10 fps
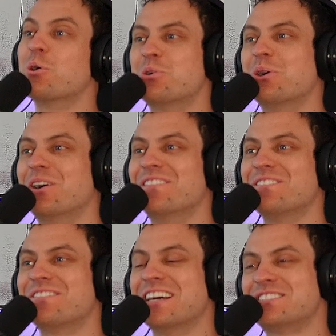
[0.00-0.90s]
Oh, cool.
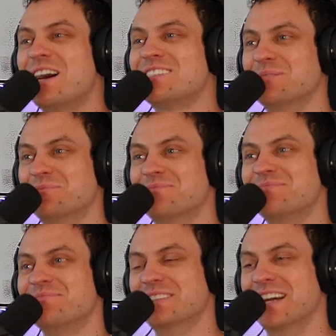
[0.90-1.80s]
Absolute comedy. That's heroes. awesome.
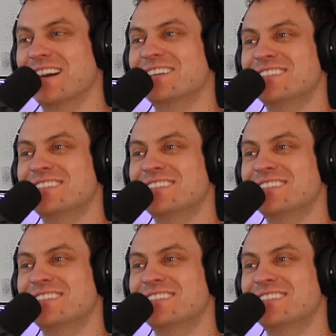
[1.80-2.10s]
What We yeah. Do in the